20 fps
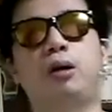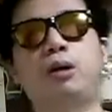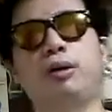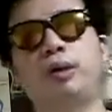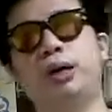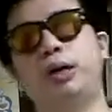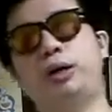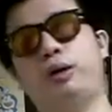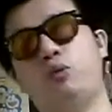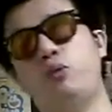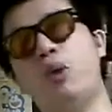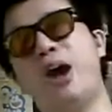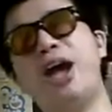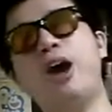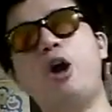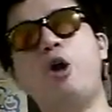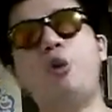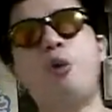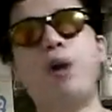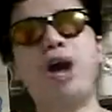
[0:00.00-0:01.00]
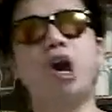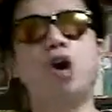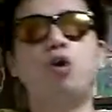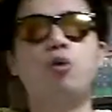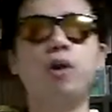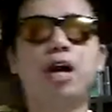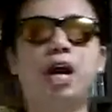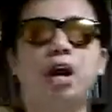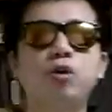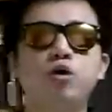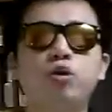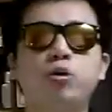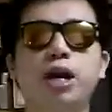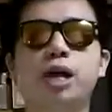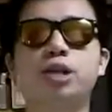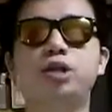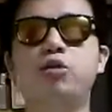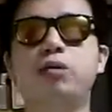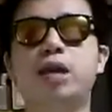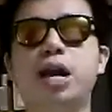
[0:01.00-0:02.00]
Okay, well, you
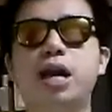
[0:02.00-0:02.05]
guess.